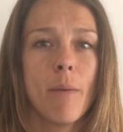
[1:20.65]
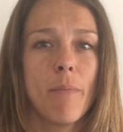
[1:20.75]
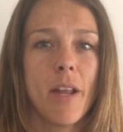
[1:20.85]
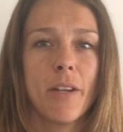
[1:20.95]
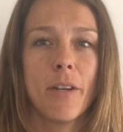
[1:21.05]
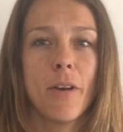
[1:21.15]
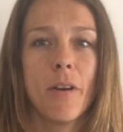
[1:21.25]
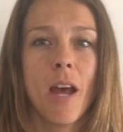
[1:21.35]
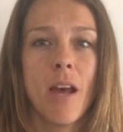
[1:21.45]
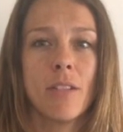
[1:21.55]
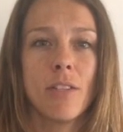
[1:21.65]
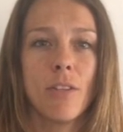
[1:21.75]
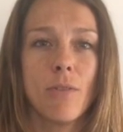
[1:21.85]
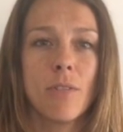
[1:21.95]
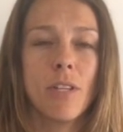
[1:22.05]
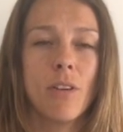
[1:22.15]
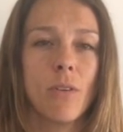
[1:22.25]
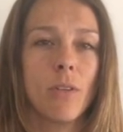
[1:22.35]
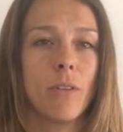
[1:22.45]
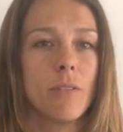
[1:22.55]
better known as use it
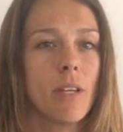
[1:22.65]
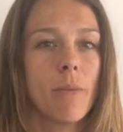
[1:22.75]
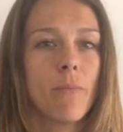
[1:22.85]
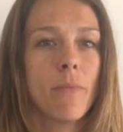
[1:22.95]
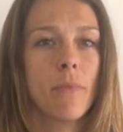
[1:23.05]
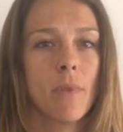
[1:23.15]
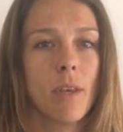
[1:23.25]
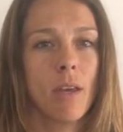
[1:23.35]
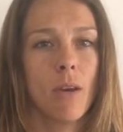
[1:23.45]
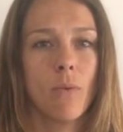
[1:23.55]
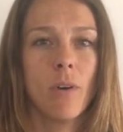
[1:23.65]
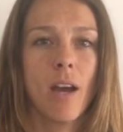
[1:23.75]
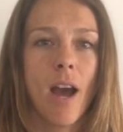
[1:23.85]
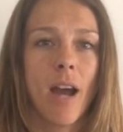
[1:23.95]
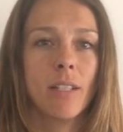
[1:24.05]
or lose it. What